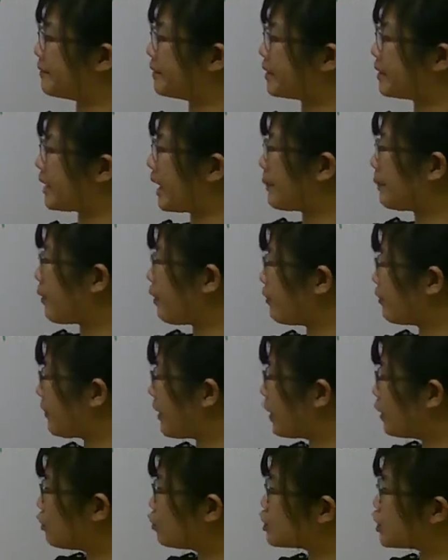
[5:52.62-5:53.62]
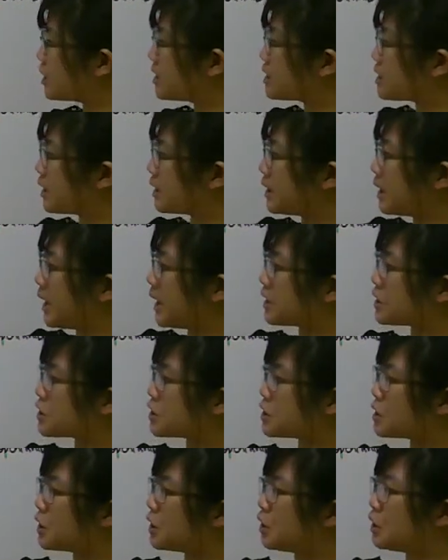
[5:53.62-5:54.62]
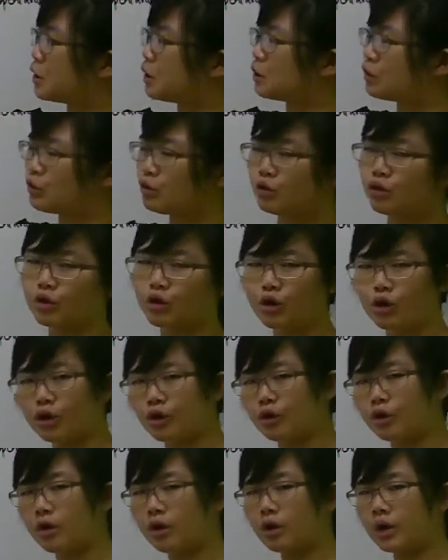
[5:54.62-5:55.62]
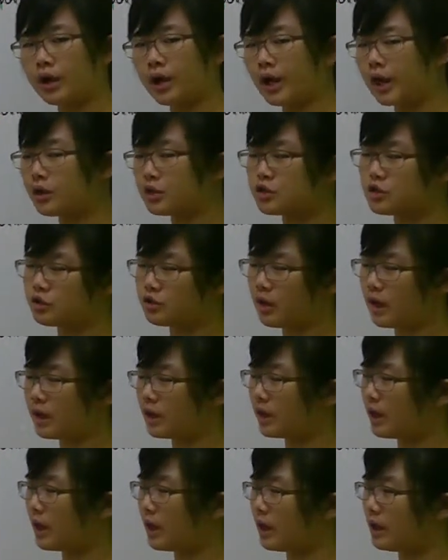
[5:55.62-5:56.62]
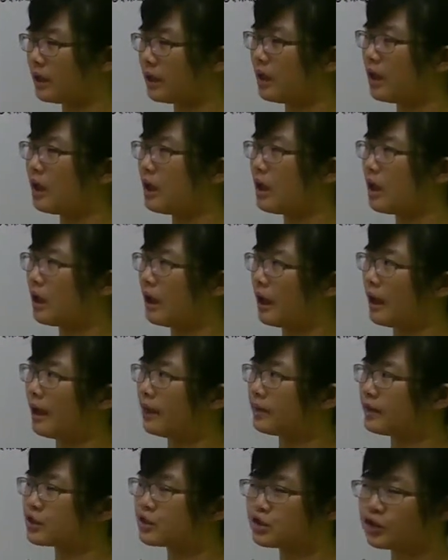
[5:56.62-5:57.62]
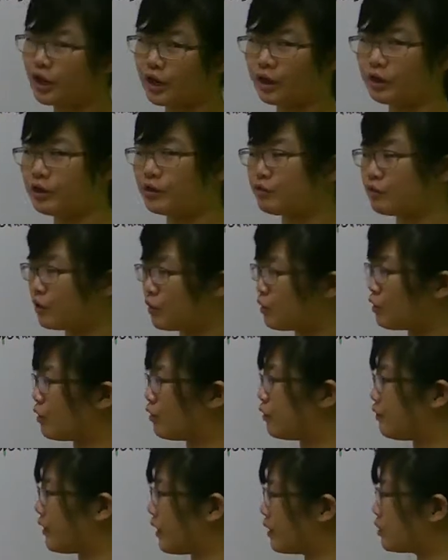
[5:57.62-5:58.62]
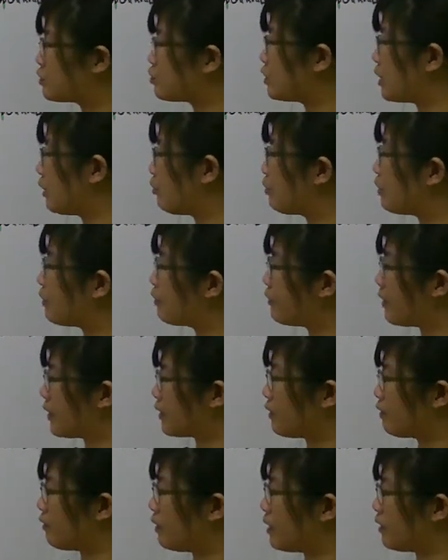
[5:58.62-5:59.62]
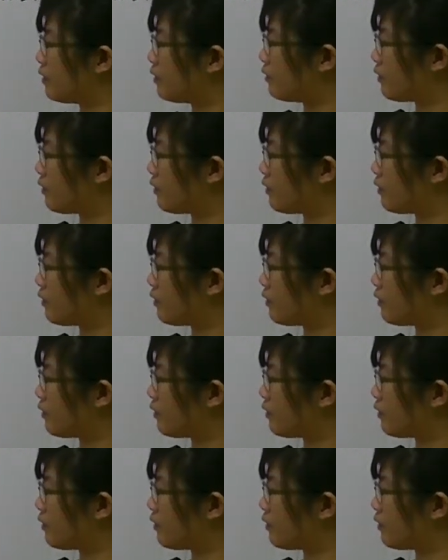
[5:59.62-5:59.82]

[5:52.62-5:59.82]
type of halogens attached to your halogenoalkane and the strength of nucleophile. So that will affect the rate of